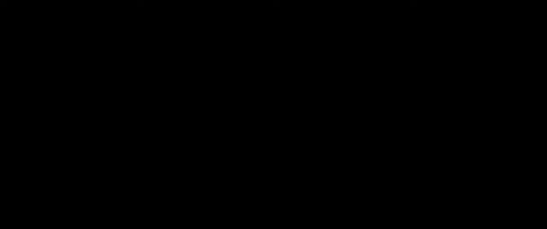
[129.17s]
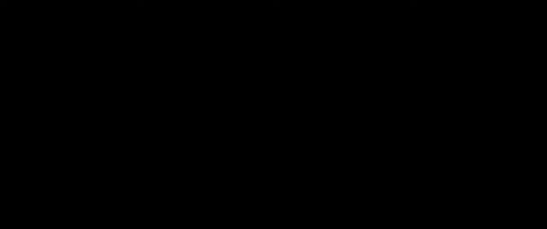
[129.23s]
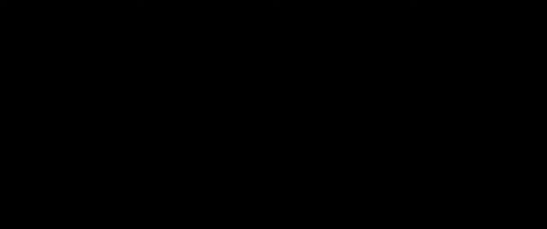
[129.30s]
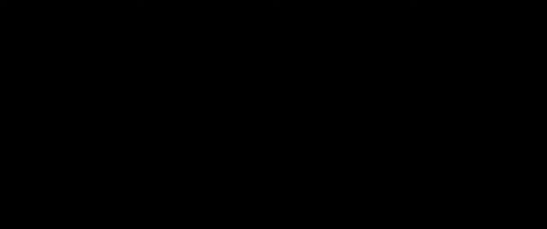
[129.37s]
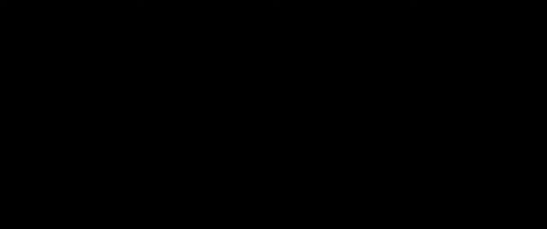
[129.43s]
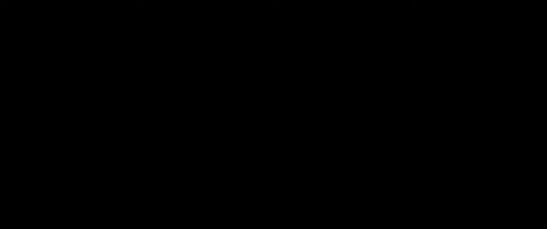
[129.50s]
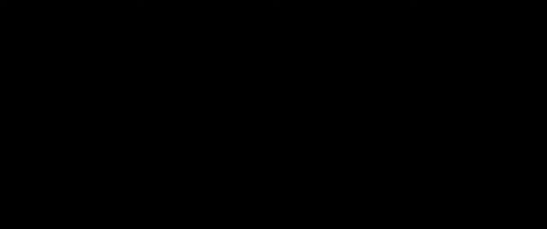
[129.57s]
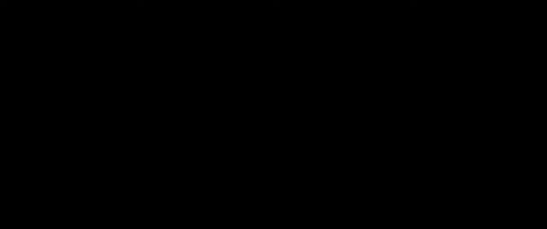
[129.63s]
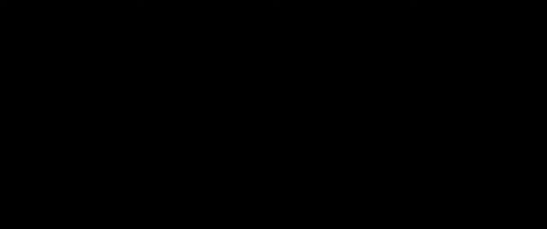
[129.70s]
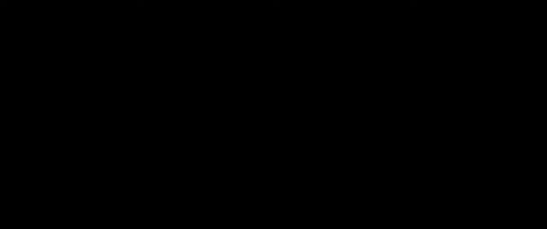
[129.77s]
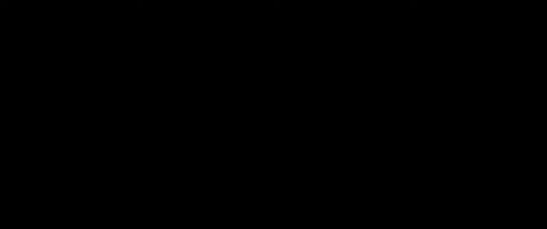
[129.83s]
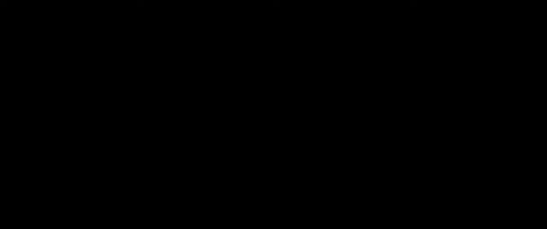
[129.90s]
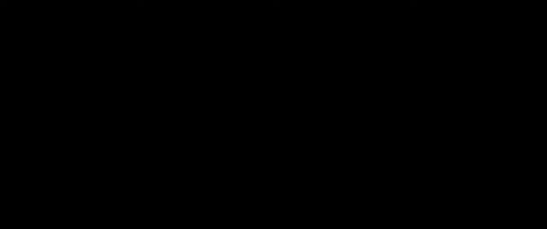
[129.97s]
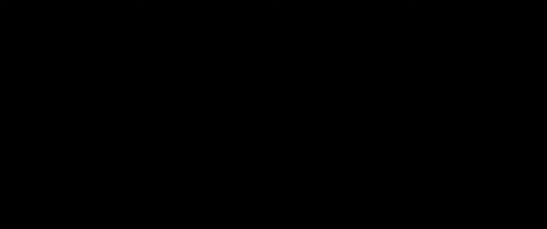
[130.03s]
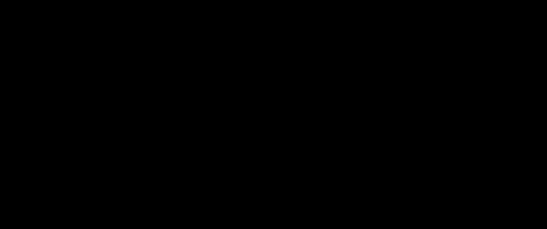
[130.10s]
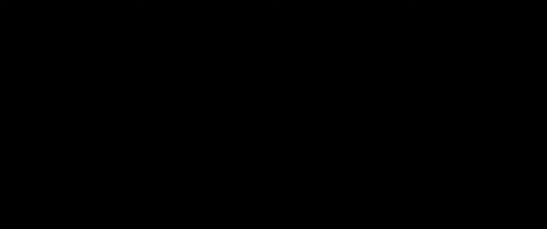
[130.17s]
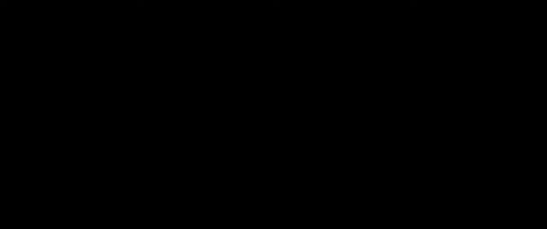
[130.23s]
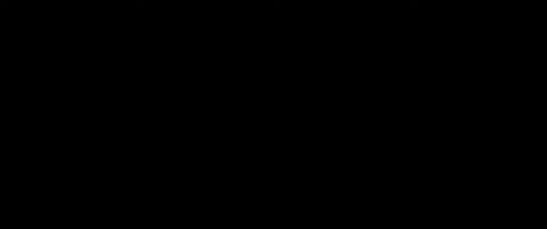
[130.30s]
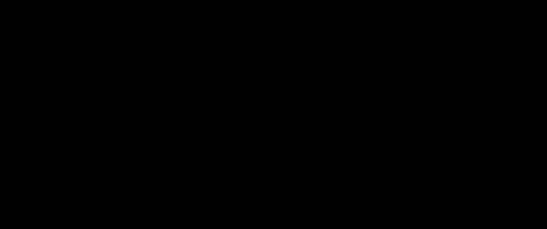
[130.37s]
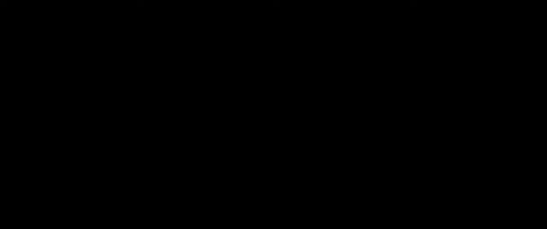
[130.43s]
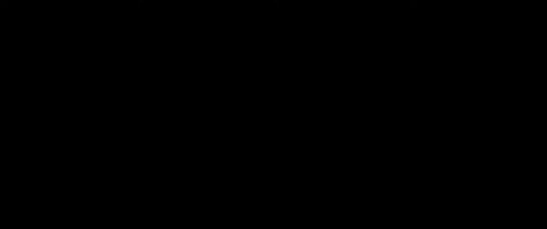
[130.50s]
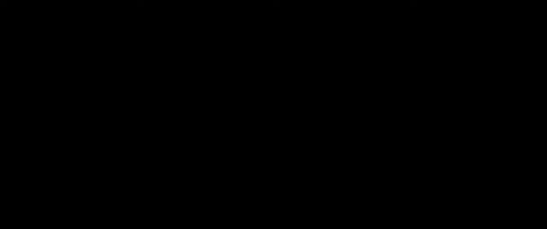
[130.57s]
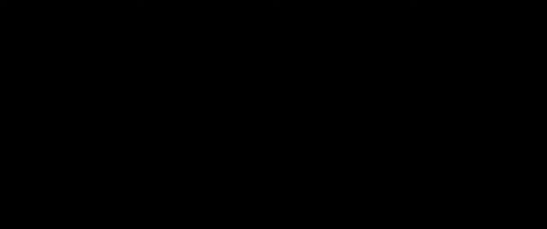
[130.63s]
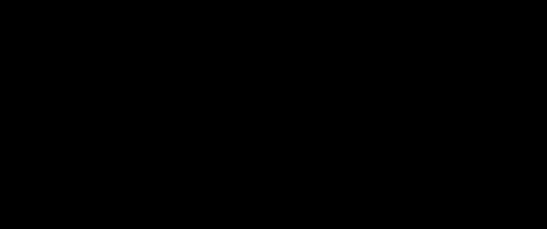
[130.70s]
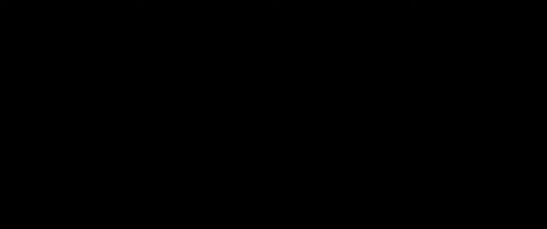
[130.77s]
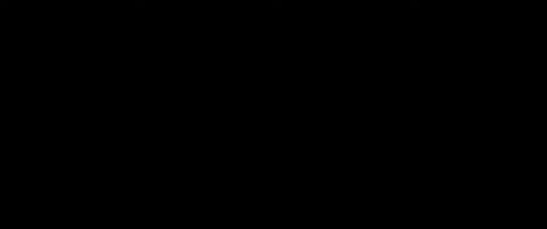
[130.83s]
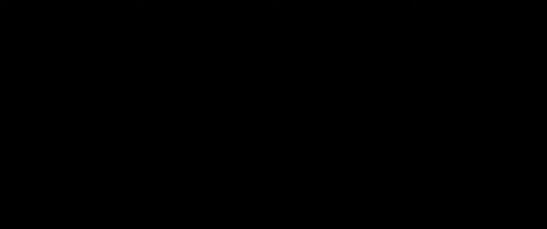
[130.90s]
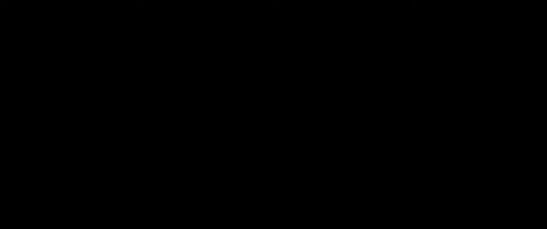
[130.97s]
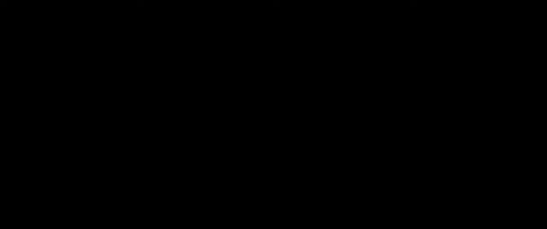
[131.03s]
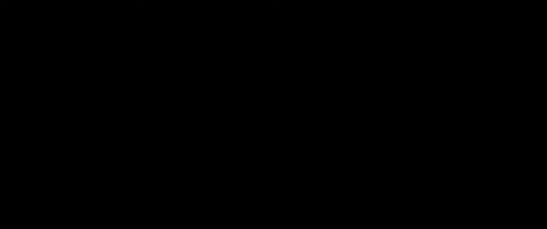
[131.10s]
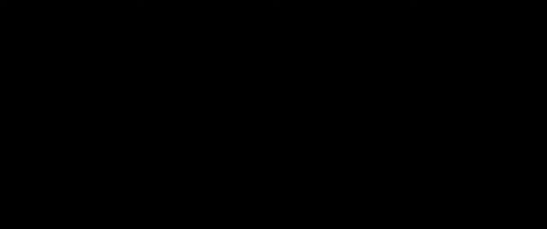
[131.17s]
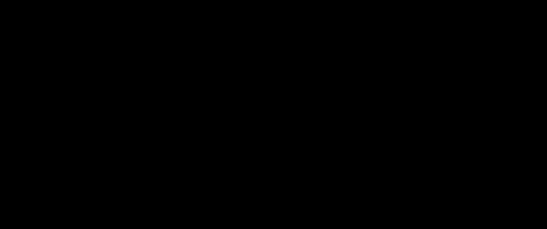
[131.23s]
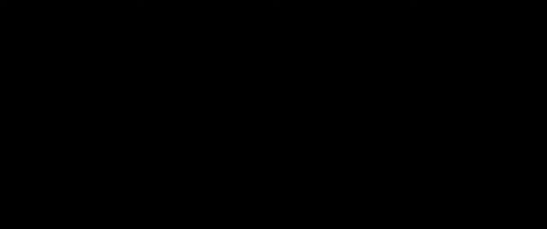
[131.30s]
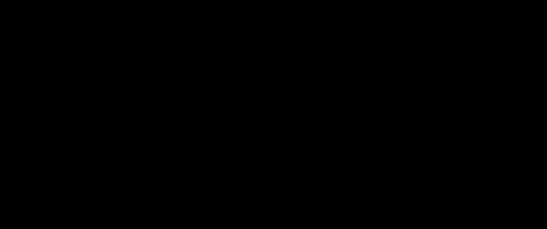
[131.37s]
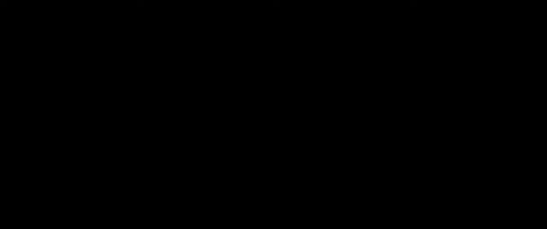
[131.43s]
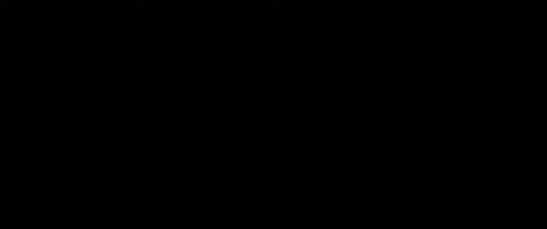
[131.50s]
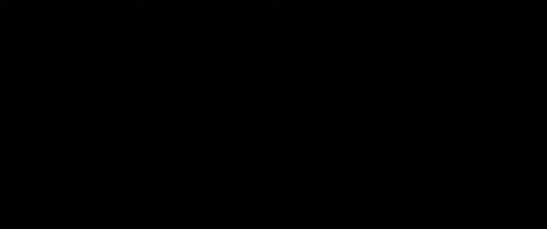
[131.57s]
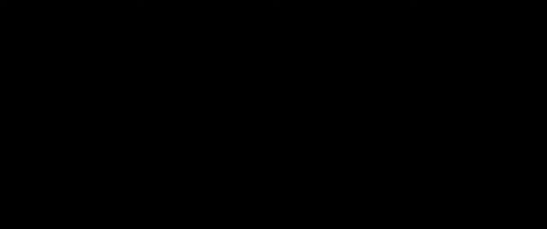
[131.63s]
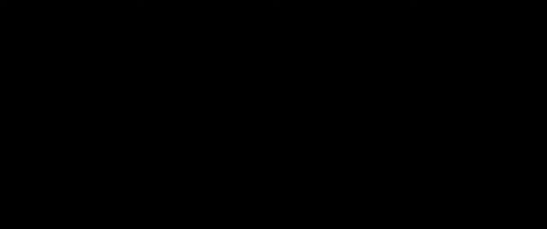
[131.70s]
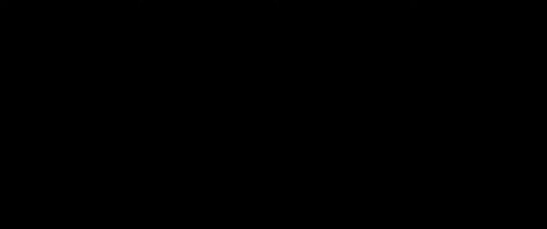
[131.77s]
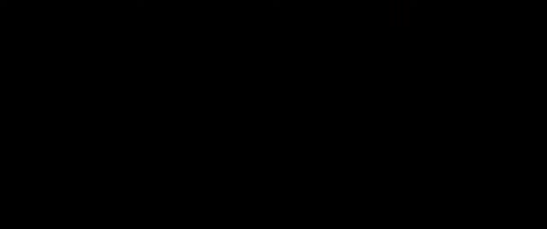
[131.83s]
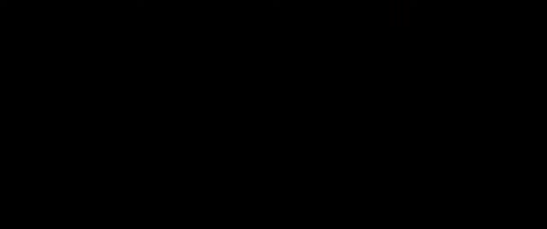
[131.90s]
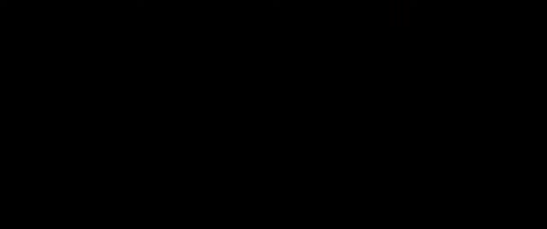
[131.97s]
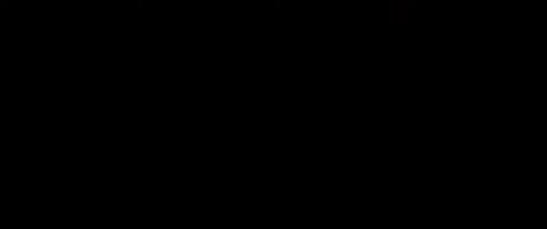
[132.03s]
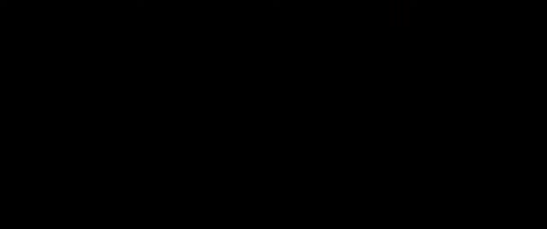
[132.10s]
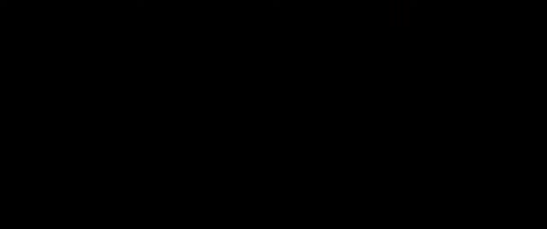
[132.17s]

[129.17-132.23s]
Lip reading: [unreadable: no face in view]